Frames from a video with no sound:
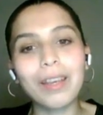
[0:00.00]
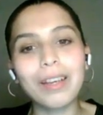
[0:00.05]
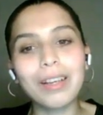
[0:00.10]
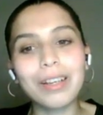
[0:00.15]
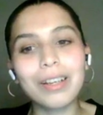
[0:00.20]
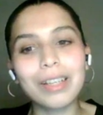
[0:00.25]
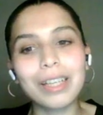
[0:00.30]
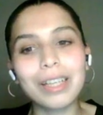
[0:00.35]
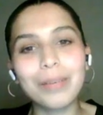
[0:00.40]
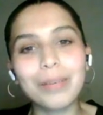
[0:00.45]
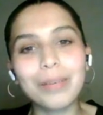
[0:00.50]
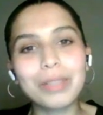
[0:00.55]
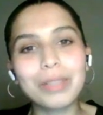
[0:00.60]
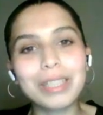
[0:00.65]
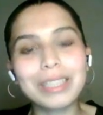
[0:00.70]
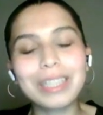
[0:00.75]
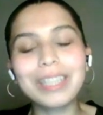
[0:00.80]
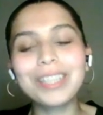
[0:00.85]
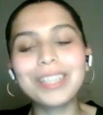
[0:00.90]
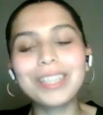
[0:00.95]
Okay, I'm going to
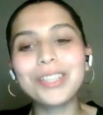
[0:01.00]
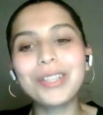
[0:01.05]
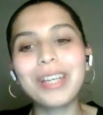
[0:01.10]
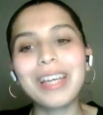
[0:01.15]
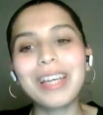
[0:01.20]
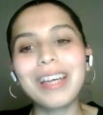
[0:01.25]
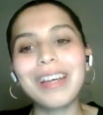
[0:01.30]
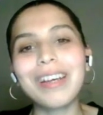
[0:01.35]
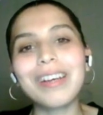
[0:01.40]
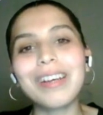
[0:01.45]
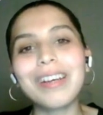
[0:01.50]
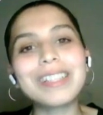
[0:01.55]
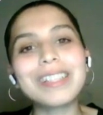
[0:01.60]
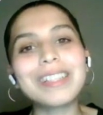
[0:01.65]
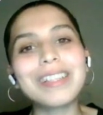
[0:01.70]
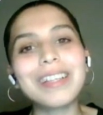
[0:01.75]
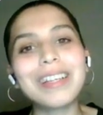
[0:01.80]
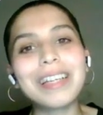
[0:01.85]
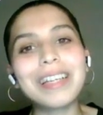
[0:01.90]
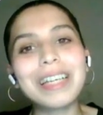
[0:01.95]
tell you. It's
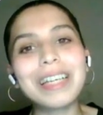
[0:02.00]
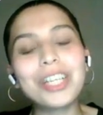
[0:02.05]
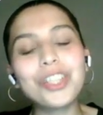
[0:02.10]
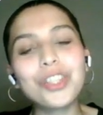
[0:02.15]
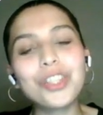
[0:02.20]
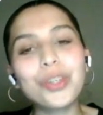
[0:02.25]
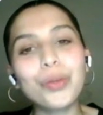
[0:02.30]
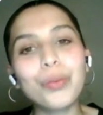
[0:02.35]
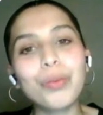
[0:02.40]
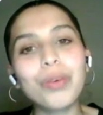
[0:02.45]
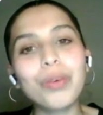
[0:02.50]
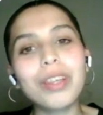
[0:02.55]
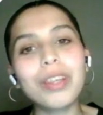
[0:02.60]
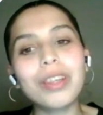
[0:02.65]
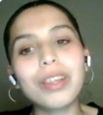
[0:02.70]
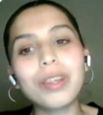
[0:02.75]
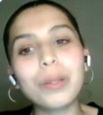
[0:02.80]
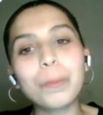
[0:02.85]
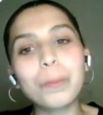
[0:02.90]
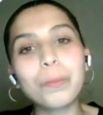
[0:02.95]
an issue with
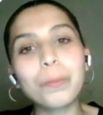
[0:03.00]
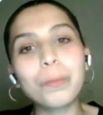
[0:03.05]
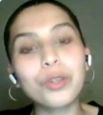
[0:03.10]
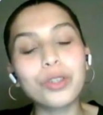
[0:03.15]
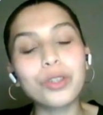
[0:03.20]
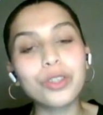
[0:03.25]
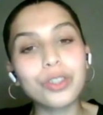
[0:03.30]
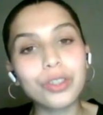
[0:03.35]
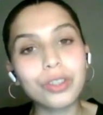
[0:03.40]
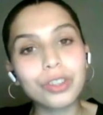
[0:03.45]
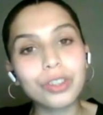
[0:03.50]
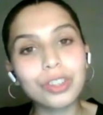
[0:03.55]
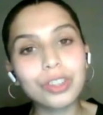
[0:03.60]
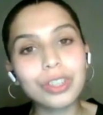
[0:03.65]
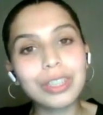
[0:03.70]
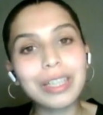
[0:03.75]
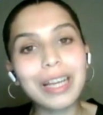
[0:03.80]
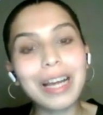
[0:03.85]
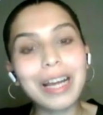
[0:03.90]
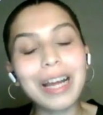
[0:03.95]
the
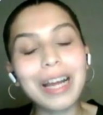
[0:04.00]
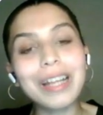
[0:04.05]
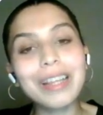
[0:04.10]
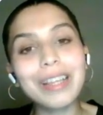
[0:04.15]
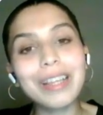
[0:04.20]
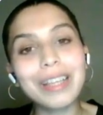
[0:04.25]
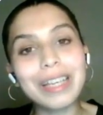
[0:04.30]
production and